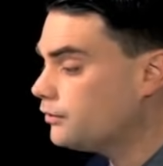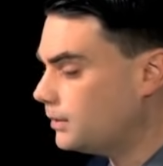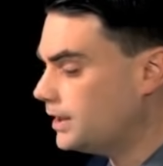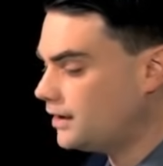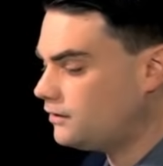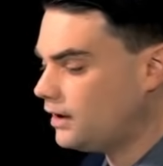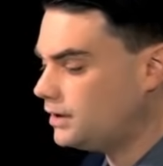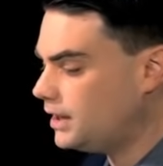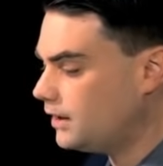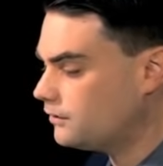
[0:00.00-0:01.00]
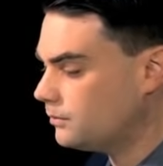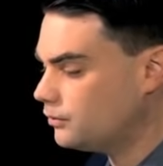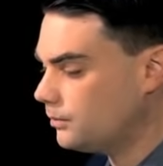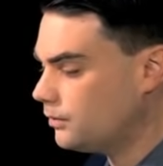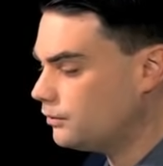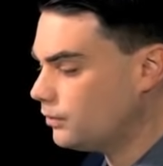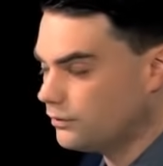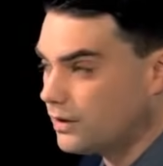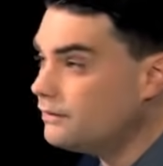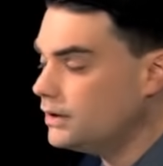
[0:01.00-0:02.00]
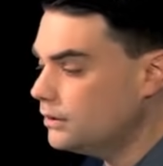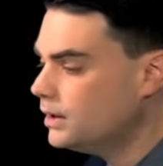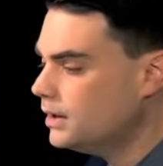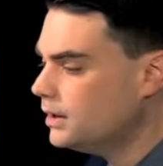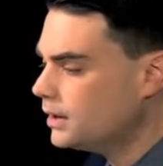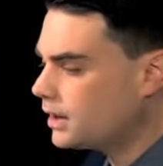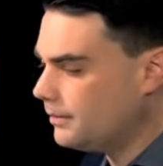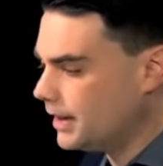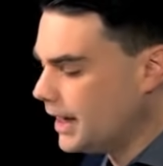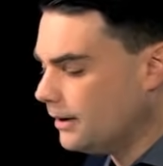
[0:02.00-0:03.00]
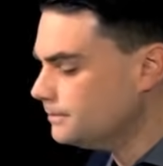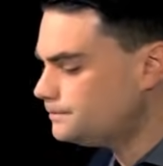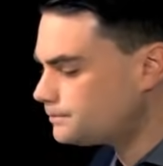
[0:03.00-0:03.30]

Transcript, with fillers: So when he gets out, he has some, some sort of revenue coming out.